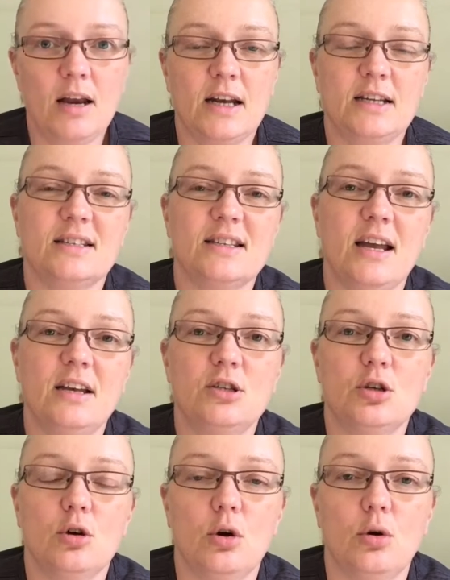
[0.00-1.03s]
and I decided
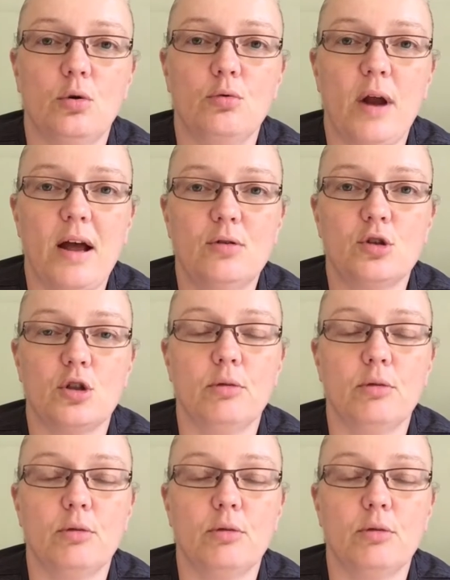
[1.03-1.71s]
to go around